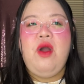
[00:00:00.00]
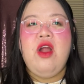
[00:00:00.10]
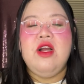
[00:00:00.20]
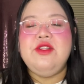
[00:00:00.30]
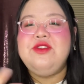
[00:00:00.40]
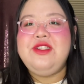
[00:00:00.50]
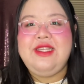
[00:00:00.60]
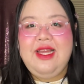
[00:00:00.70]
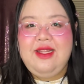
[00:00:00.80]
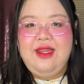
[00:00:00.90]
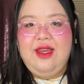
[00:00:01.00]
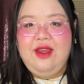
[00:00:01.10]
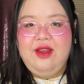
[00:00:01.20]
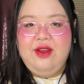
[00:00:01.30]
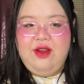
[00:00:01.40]

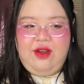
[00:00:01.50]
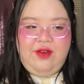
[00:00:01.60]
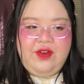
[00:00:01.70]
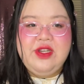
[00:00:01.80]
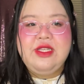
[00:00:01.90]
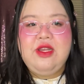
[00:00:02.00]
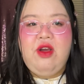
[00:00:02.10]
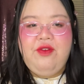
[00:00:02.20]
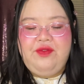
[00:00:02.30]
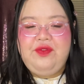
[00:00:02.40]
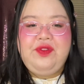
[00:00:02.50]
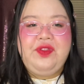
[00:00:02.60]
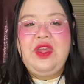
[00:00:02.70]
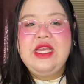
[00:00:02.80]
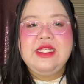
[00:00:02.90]
understanding of
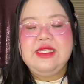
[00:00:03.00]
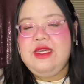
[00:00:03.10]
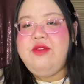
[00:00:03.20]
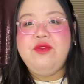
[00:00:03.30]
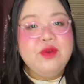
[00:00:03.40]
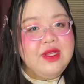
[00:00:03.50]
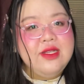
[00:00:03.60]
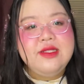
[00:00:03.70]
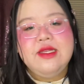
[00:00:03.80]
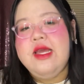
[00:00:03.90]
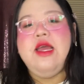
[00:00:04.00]
things can fool us.